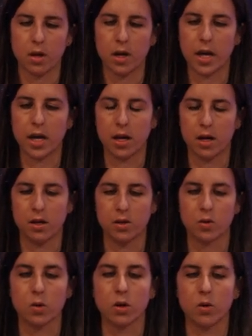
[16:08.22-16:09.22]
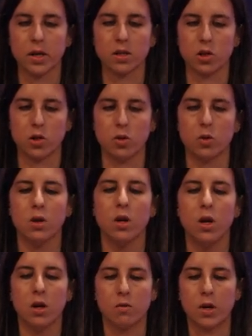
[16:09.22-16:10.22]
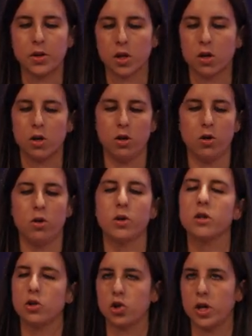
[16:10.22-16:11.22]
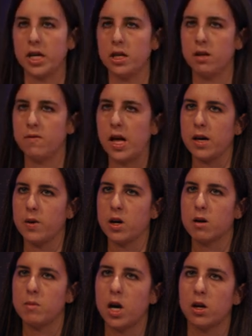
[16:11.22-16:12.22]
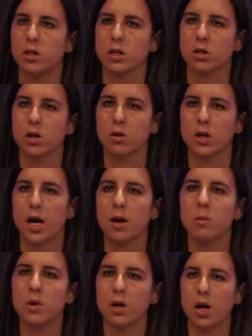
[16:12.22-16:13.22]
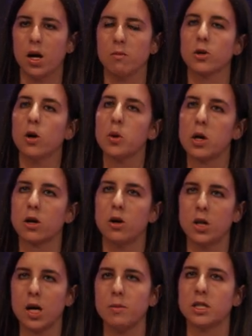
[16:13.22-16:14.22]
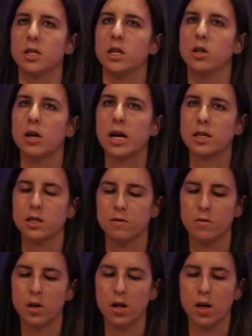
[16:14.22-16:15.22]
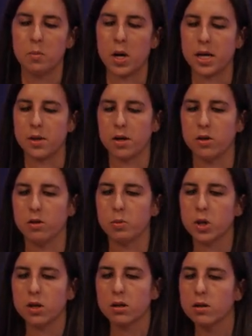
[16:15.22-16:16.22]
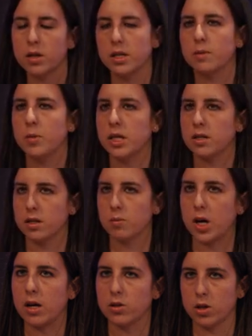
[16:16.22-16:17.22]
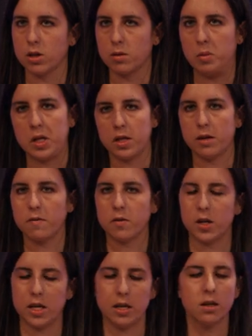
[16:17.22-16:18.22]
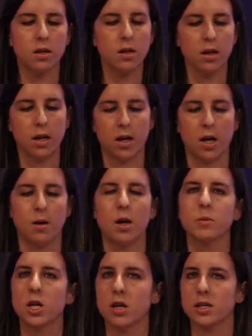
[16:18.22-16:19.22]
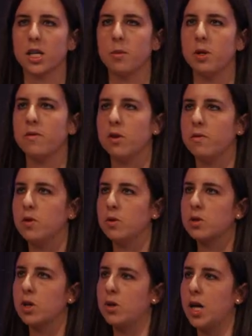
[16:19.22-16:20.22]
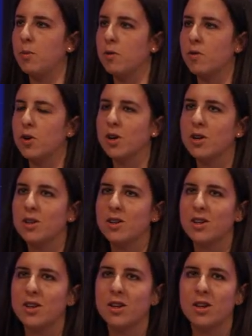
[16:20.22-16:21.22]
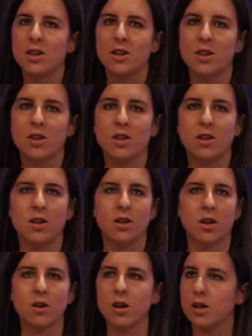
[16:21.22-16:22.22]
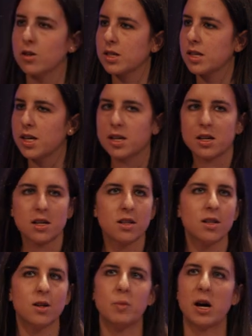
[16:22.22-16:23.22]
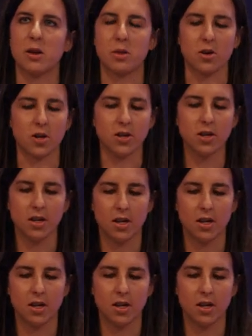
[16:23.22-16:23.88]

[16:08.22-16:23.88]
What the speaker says: And we're going to write the code, train, and evaluate our model in Colab. Colab is an interactive Python notebook that's based in the browser, completely free. I'm curious, how many of you have used Colab before? OK, looks like about a third.